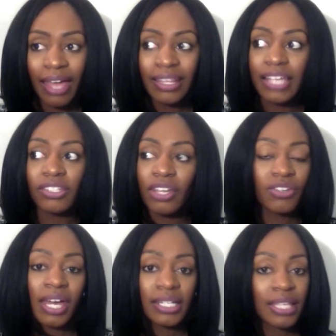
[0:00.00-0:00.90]
that's all
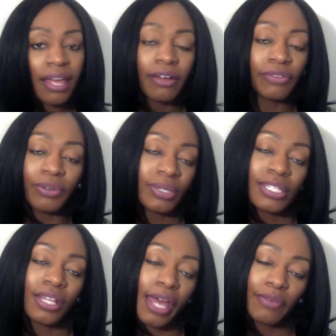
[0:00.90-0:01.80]
you gotta sell for the rest
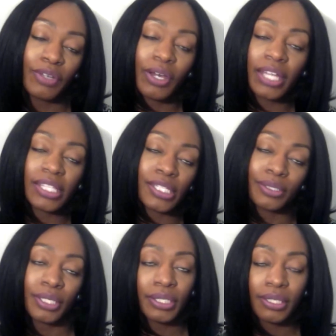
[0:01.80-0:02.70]
of your life. You don't have to
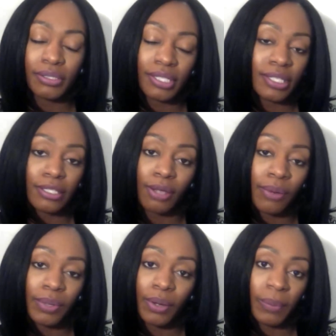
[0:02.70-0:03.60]
sell nothing else, because that's
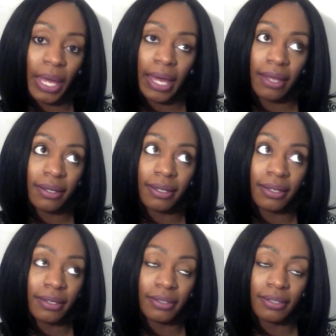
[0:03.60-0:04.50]
all we're gonna buy,
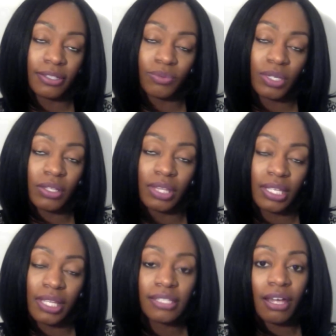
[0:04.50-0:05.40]
and because we don't
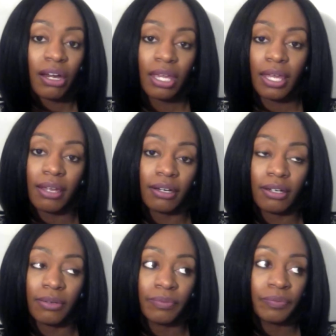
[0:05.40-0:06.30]
think that's our
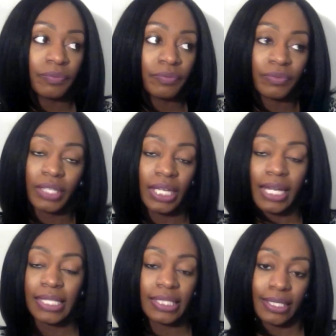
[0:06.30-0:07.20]
hair, and
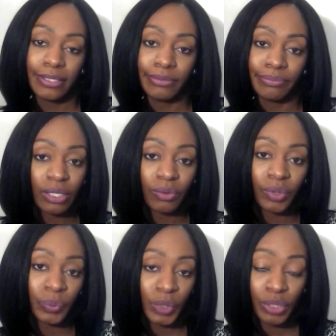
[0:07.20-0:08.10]
that's it.
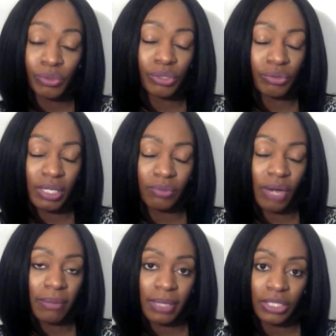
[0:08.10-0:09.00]
When you do it,
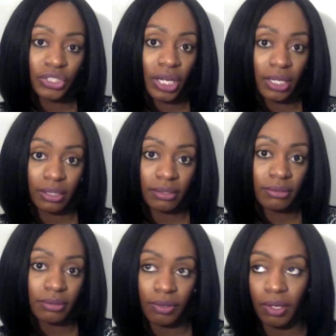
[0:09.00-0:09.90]
write me a check,
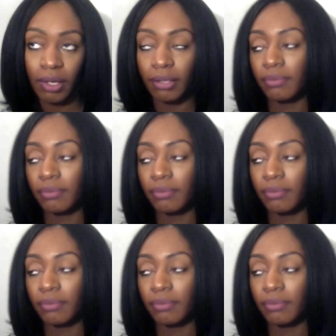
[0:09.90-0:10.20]
okay?